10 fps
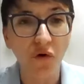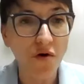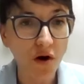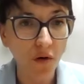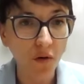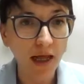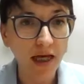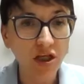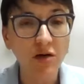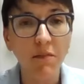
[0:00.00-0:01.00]
for
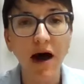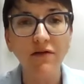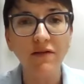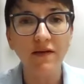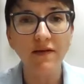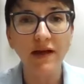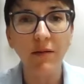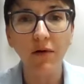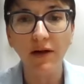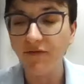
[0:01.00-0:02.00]
knowledge about
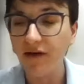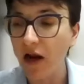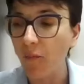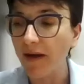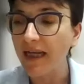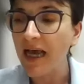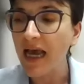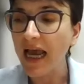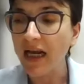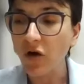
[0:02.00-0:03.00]
sustainable development,
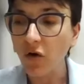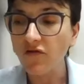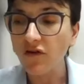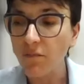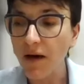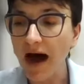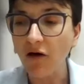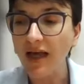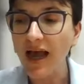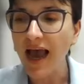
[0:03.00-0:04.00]
and also
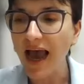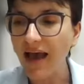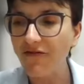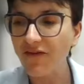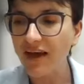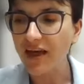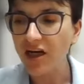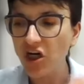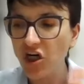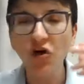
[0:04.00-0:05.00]
about having
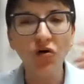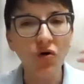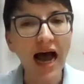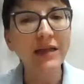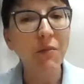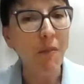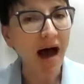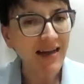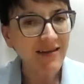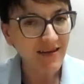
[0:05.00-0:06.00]
the right
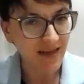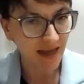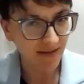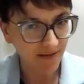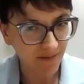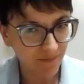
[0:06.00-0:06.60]
mindset.